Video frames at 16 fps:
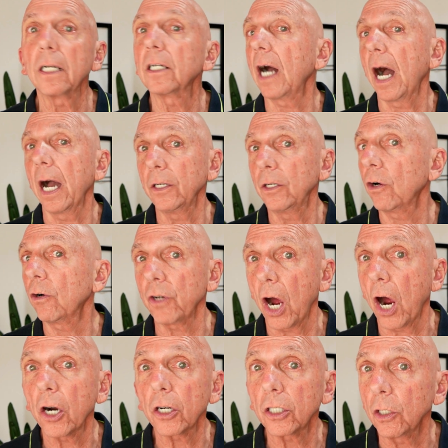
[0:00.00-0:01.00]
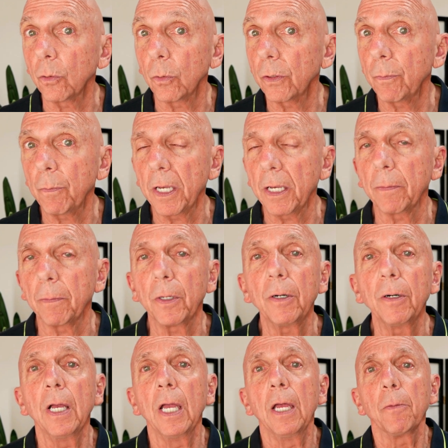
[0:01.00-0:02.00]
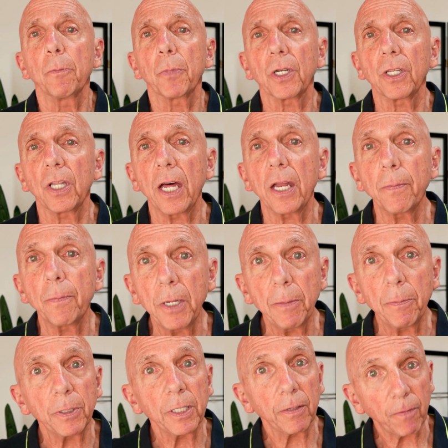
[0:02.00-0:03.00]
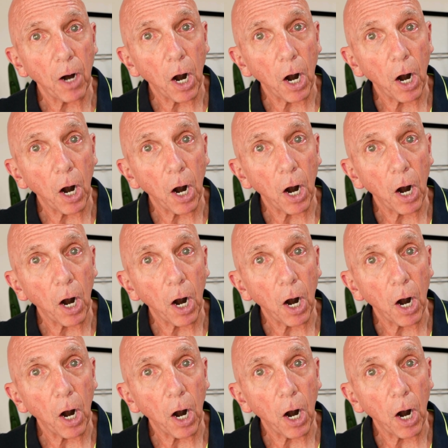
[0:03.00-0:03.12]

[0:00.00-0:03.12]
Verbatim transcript: I don't argue with people, but a lot of people have